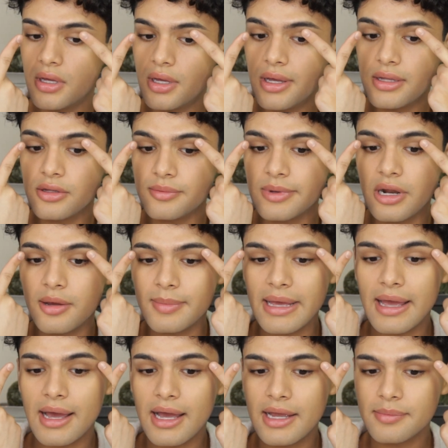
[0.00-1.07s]
a little bit on
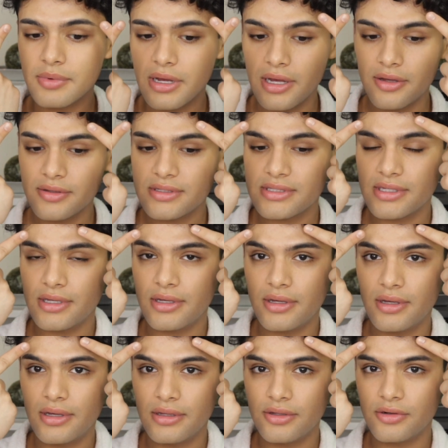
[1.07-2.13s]
my eyebrows,
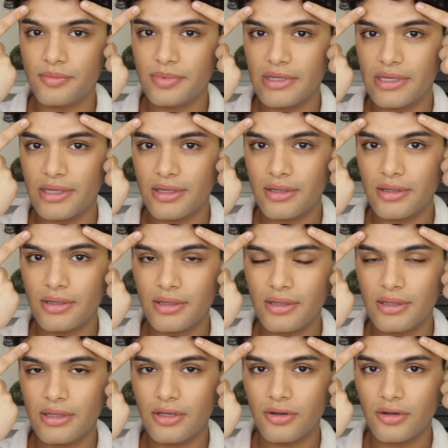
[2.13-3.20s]
a little bit
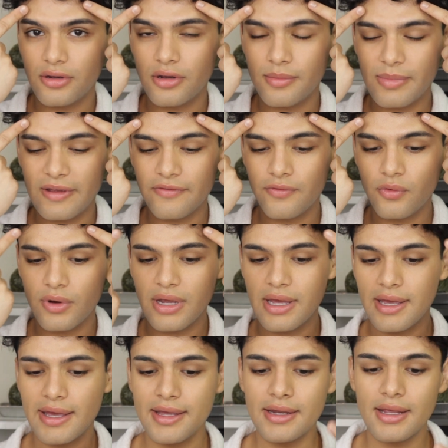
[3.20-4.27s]
here on my
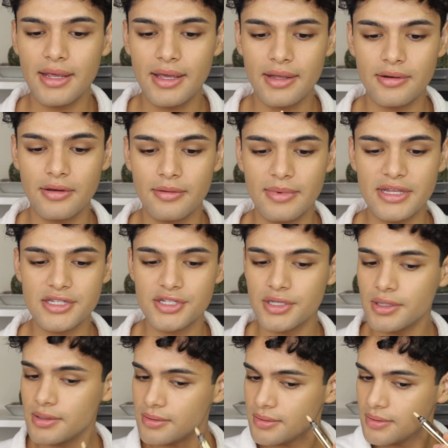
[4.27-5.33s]
forehead, and on my
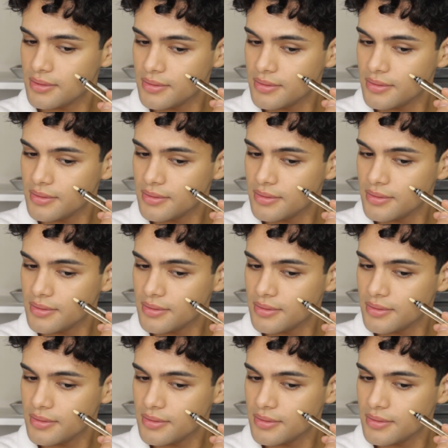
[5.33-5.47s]
chin.